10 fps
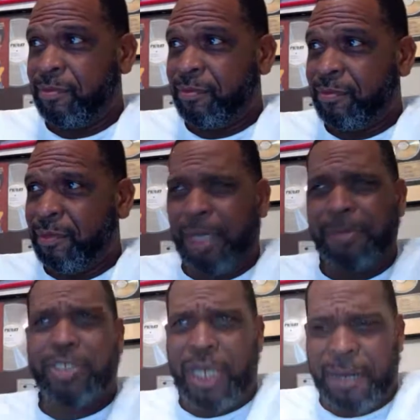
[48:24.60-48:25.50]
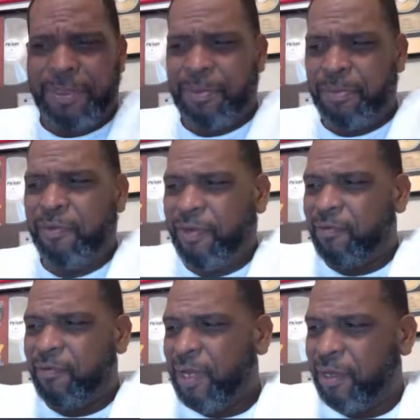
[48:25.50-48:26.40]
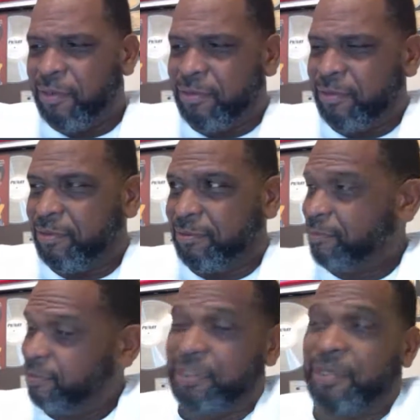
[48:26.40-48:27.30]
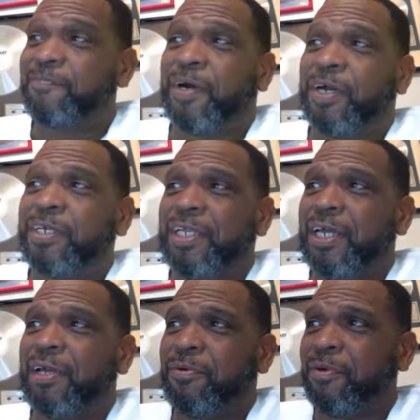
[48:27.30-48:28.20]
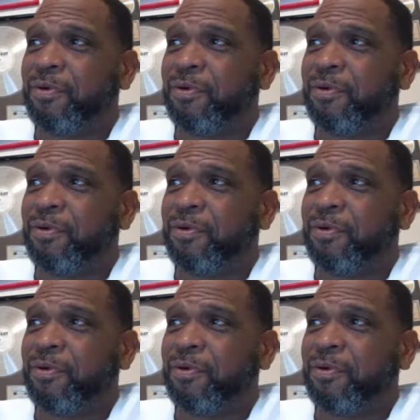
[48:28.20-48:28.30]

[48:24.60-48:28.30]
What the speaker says: I'm shopping the movie around. Some fucking network.